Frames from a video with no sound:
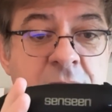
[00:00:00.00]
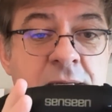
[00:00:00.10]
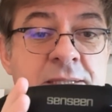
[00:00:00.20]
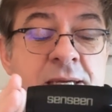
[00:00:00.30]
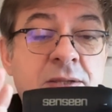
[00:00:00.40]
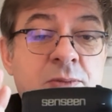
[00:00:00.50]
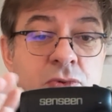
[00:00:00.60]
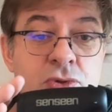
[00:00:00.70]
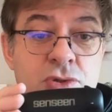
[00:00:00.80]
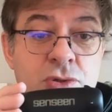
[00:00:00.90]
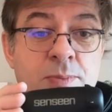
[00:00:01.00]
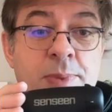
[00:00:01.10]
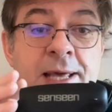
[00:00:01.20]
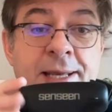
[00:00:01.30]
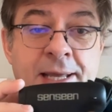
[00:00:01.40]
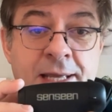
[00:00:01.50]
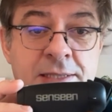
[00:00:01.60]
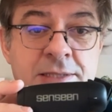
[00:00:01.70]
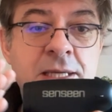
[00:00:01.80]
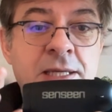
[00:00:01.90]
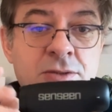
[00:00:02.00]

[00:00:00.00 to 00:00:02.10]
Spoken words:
that measure plant health and